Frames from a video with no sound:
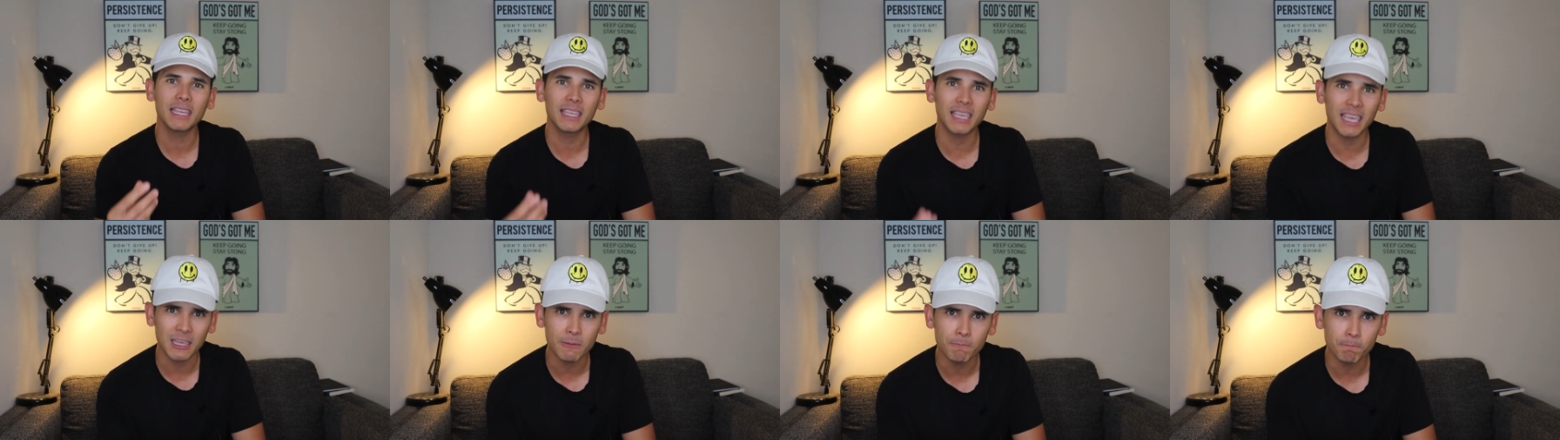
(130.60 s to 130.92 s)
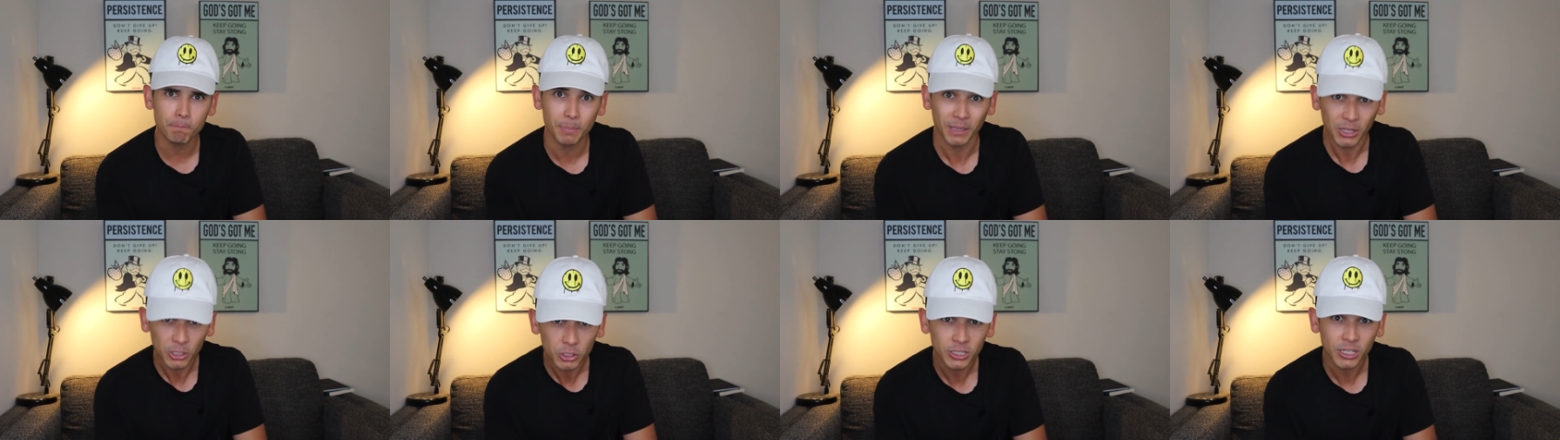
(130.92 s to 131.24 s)

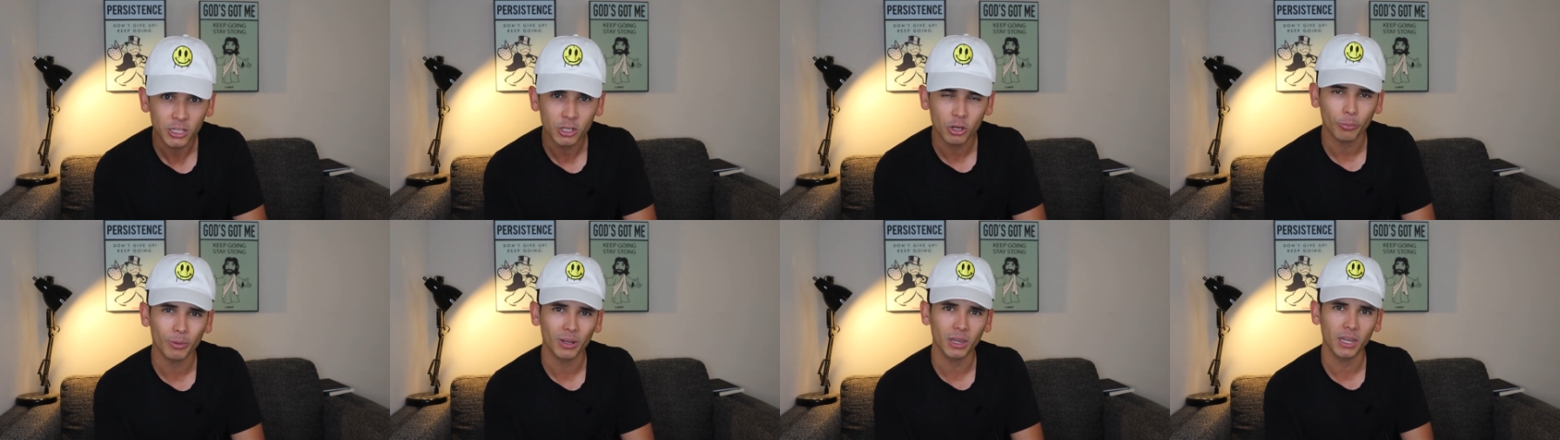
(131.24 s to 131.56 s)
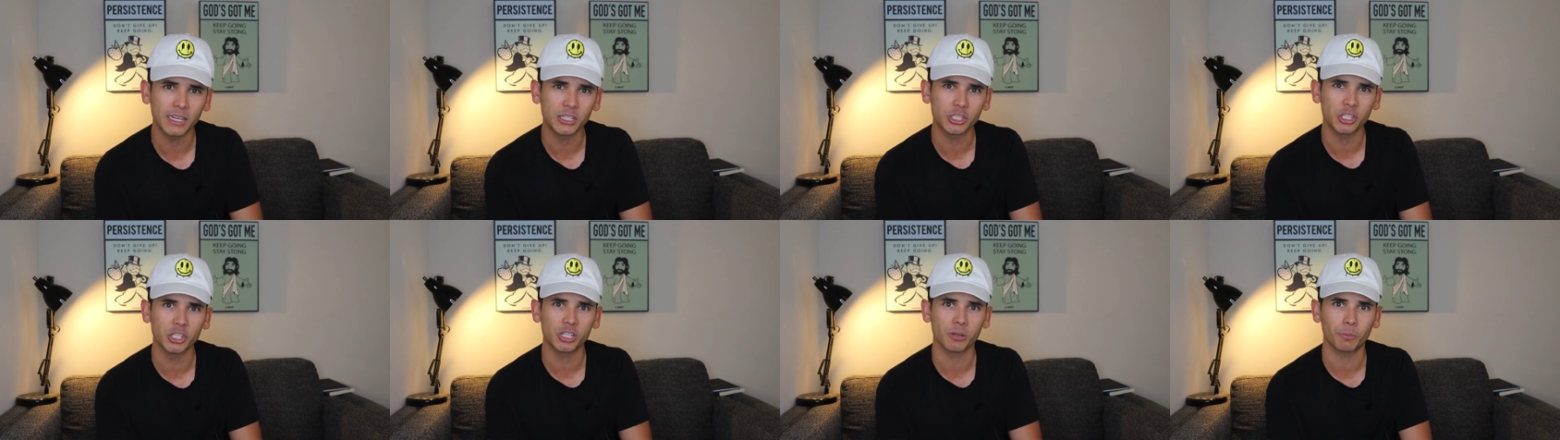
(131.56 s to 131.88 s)
Keep building your
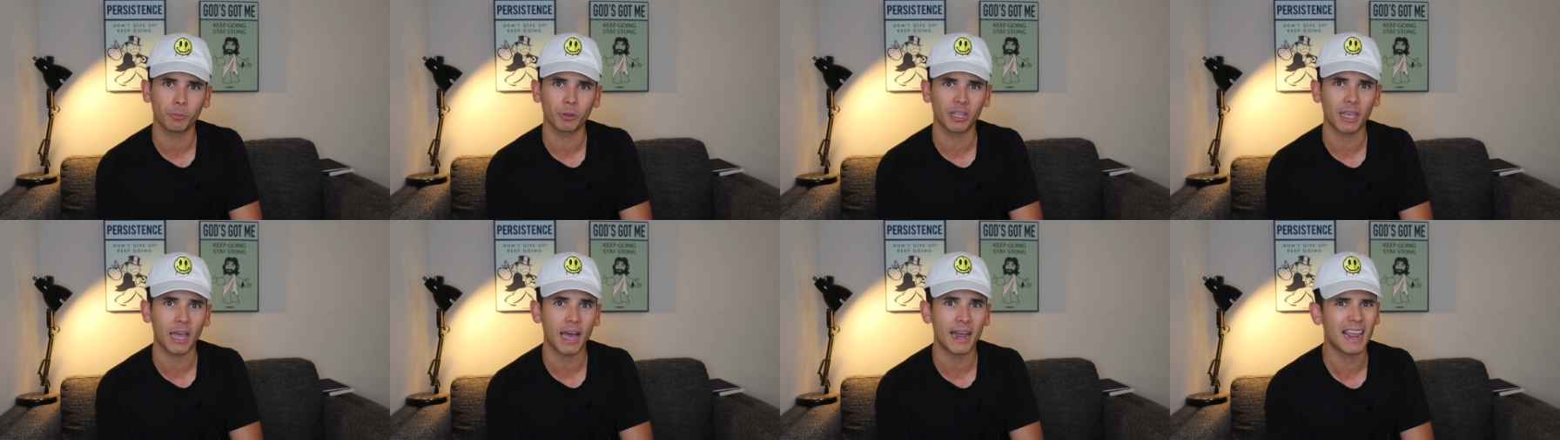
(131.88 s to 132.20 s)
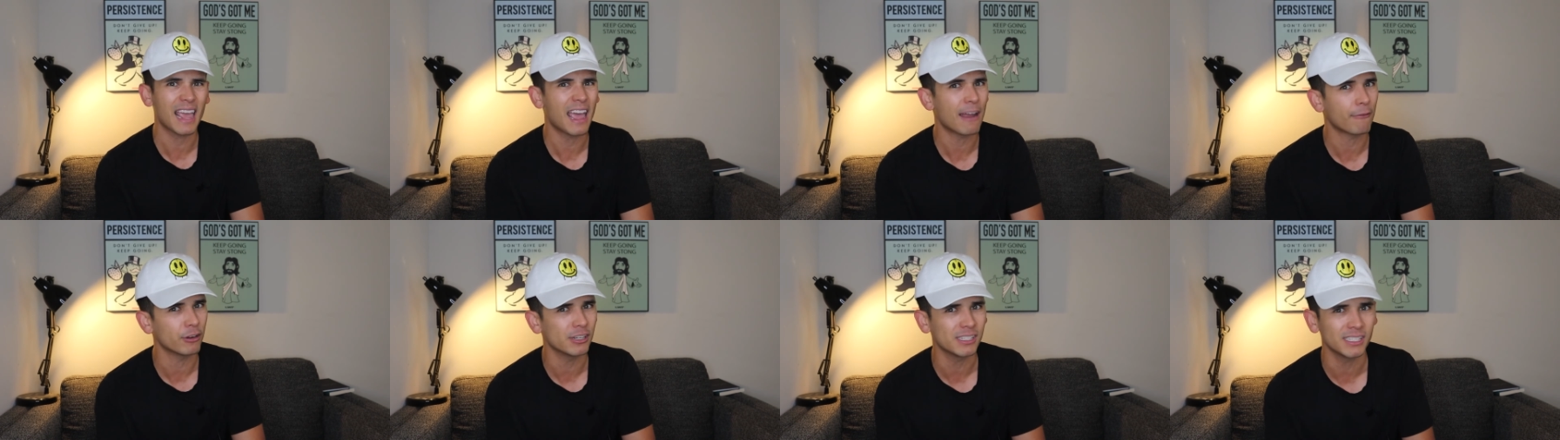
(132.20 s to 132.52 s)
relationship with
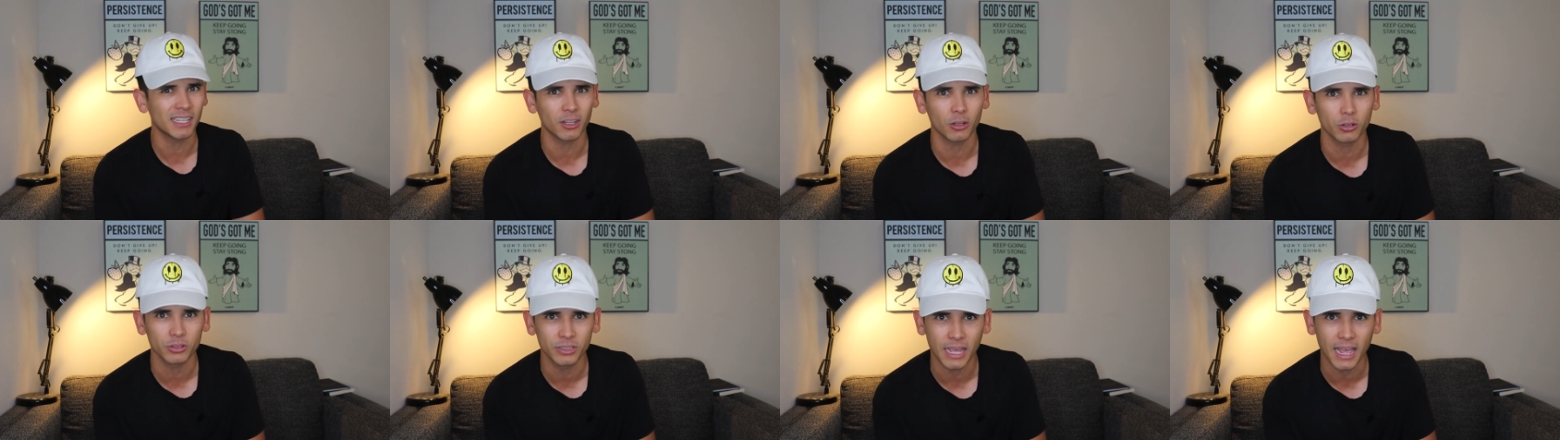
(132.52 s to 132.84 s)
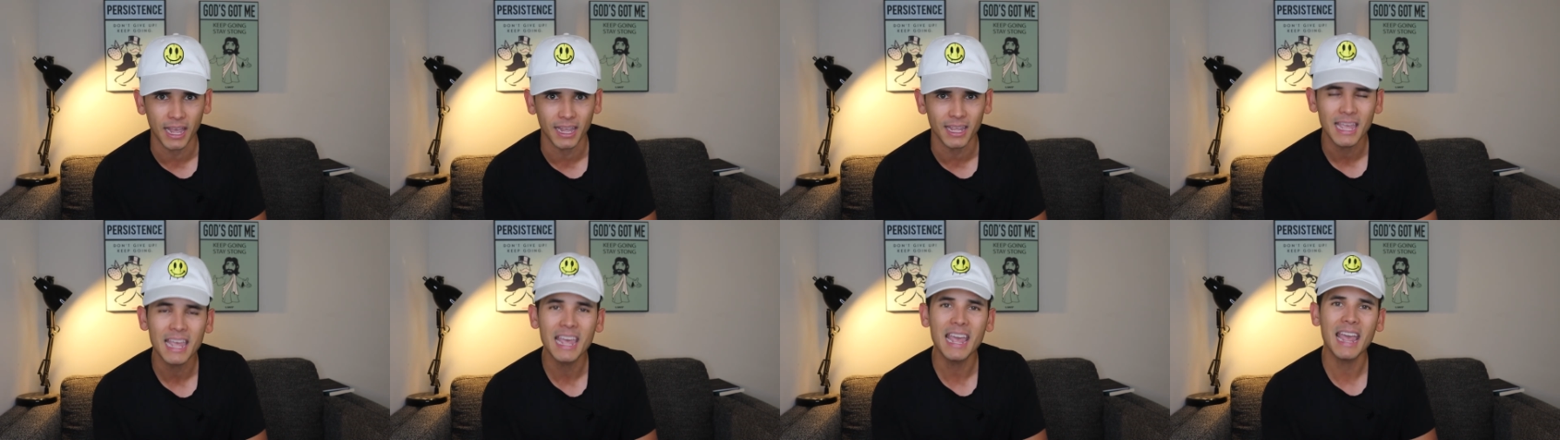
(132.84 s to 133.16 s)
God every single
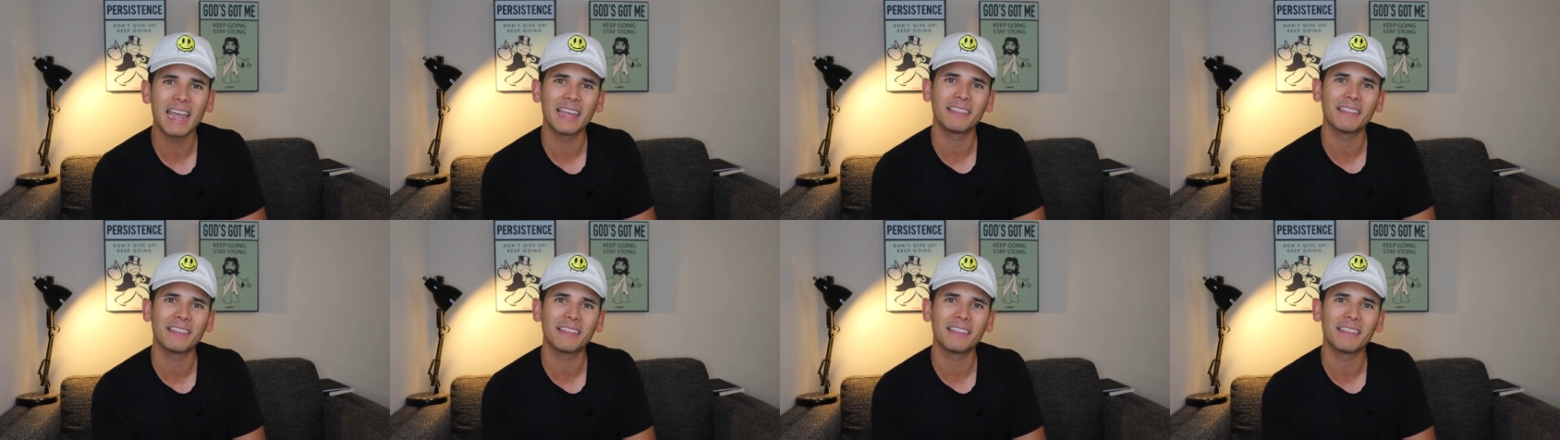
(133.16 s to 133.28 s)
day